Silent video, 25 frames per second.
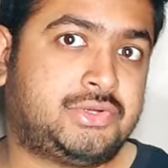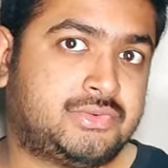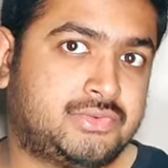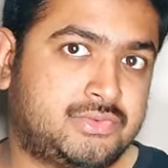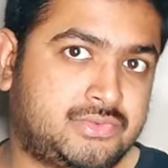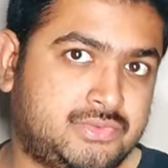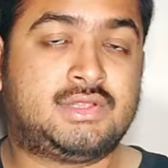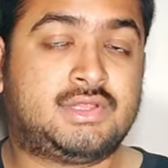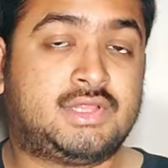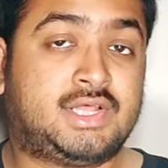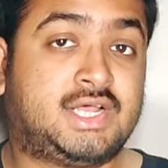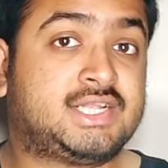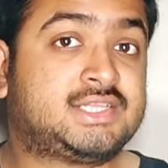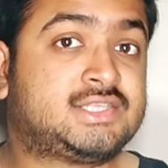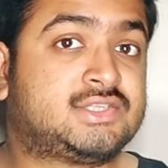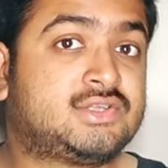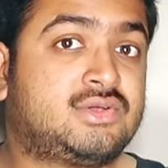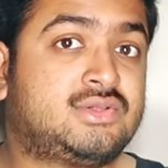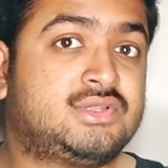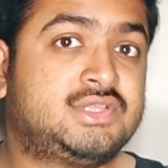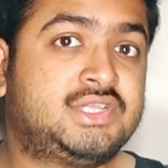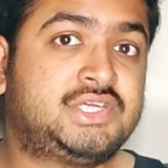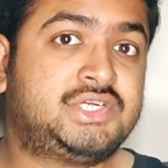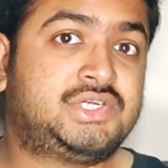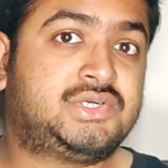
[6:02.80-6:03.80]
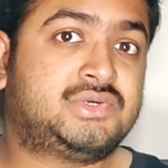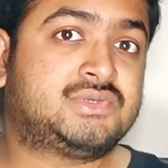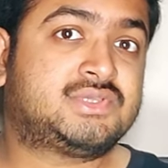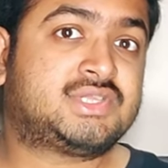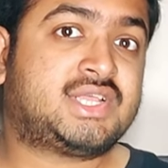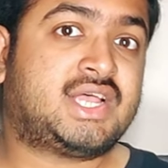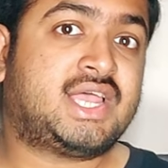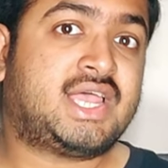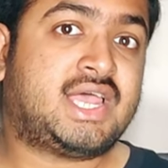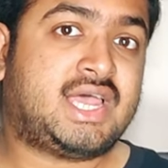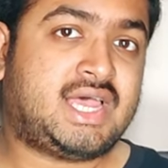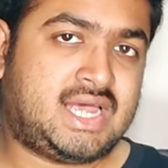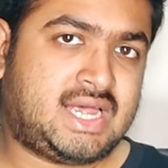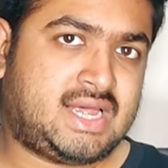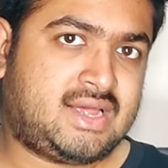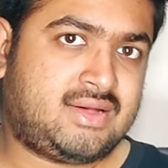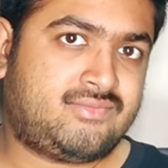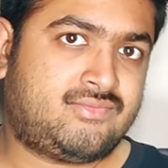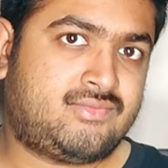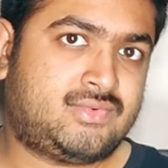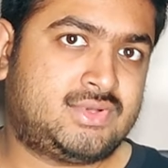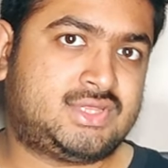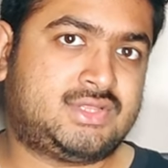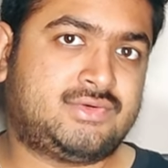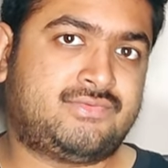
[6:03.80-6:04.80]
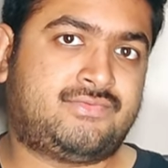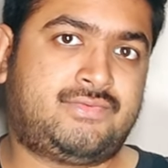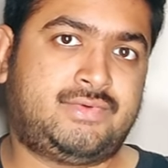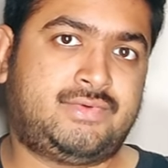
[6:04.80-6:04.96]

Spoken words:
you. That's all the issues I have with the